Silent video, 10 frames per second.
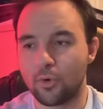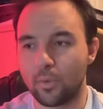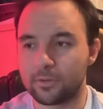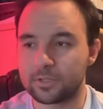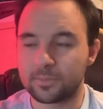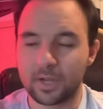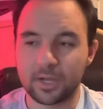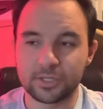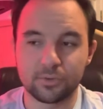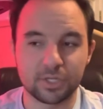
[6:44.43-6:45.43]
whether it's
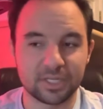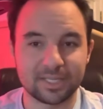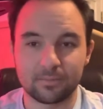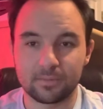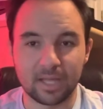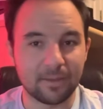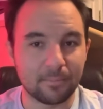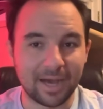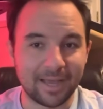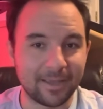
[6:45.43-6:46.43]
because you just like
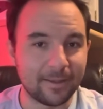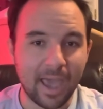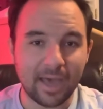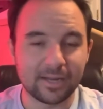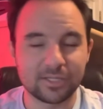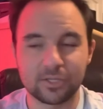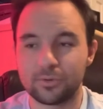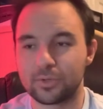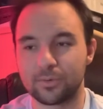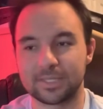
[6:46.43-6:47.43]
my
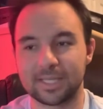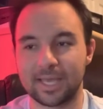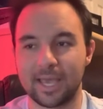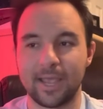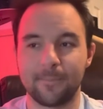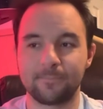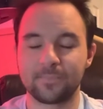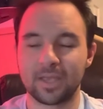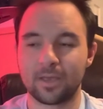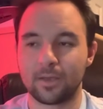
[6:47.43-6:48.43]
attitude towards the game.